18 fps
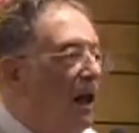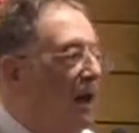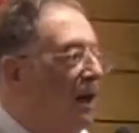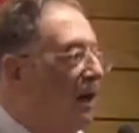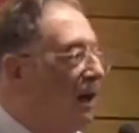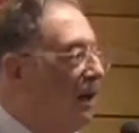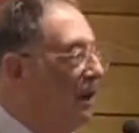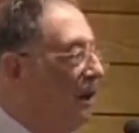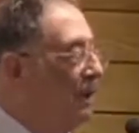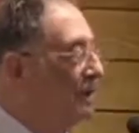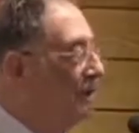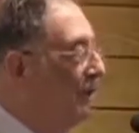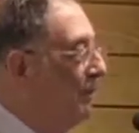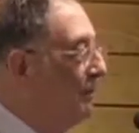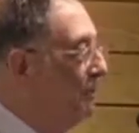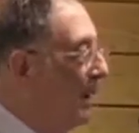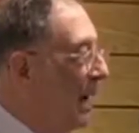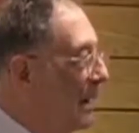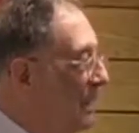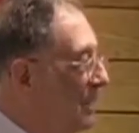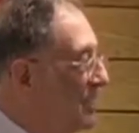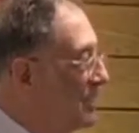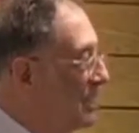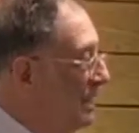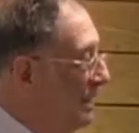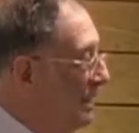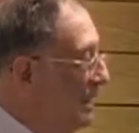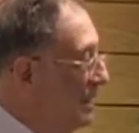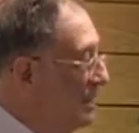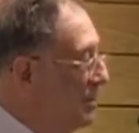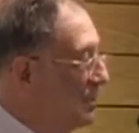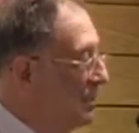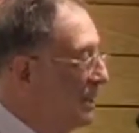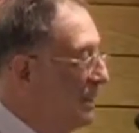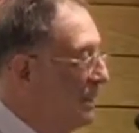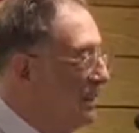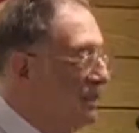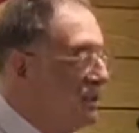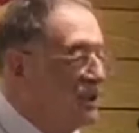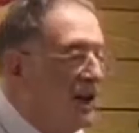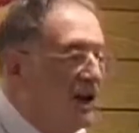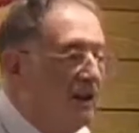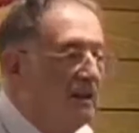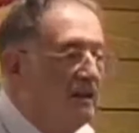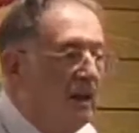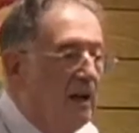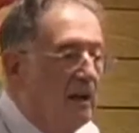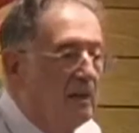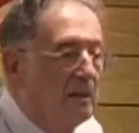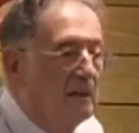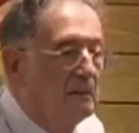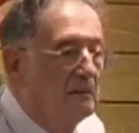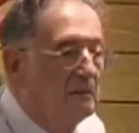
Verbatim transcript: Uh, the Palestinians in the Sinai